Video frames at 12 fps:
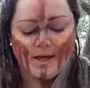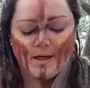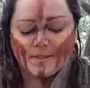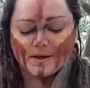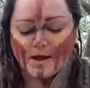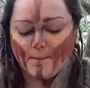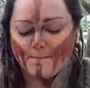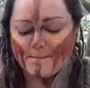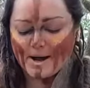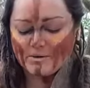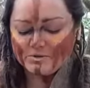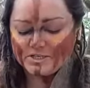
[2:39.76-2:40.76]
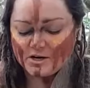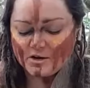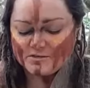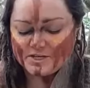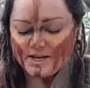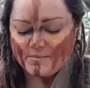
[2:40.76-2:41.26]
The cub bounded
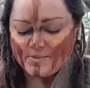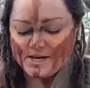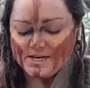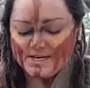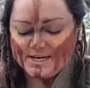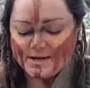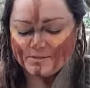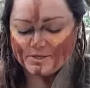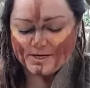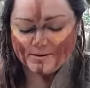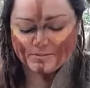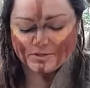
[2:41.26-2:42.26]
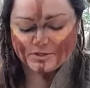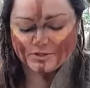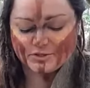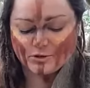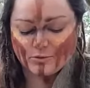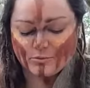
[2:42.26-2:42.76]
after him, then yipped at him to
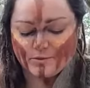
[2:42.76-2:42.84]
stop.